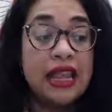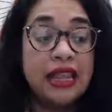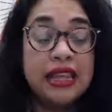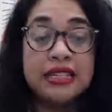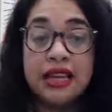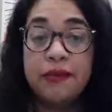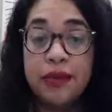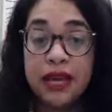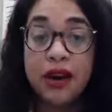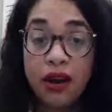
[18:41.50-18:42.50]
this can
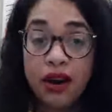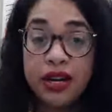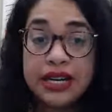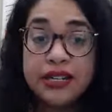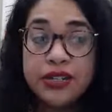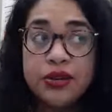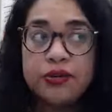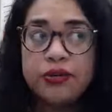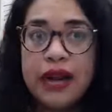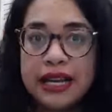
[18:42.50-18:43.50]
be hard, is to
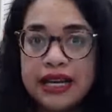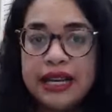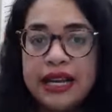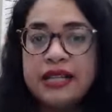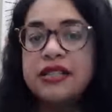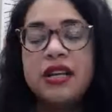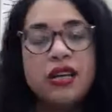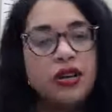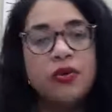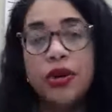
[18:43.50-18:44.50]
recognize that
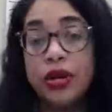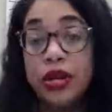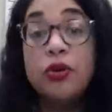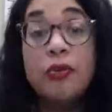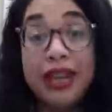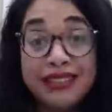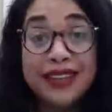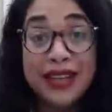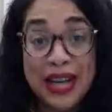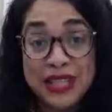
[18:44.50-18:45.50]
you are human
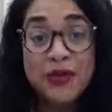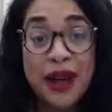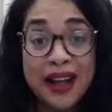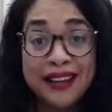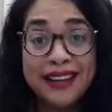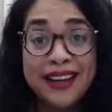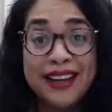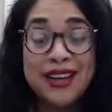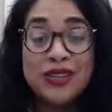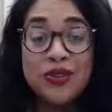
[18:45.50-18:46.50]
as well.
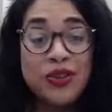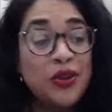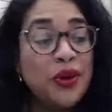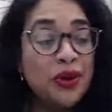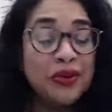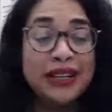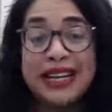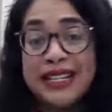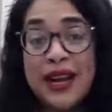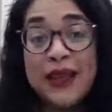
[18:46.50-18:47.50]
So if you want to
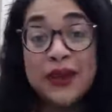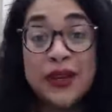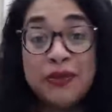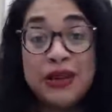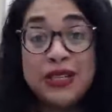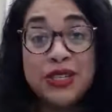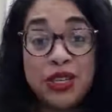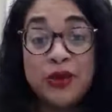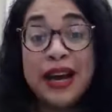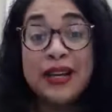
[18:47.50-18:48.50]
relate to other humans,
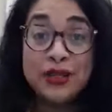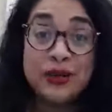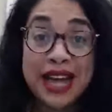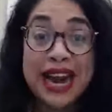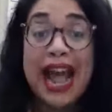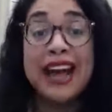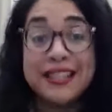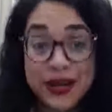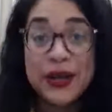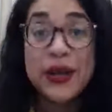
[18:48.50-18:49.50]
you got to do that
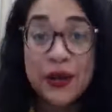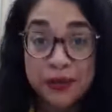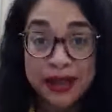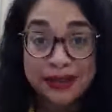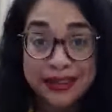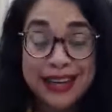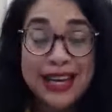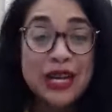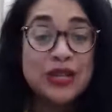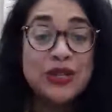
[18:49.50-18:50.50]
as a human.
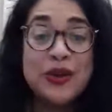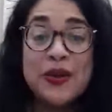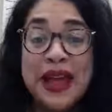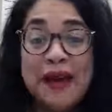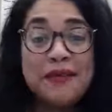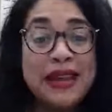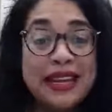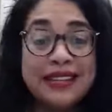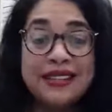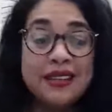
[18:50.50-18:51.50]
So that
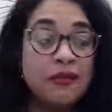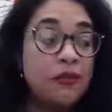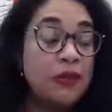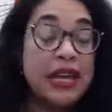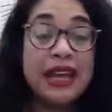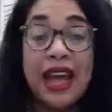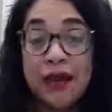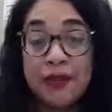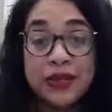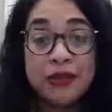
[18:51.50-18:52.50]
means being
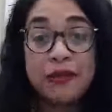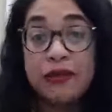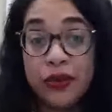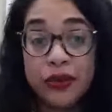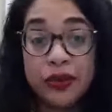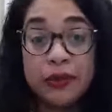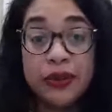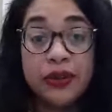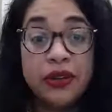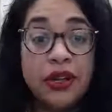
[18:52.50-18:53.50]
able to be
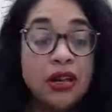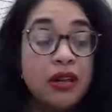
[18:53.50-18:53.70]
vulnerable,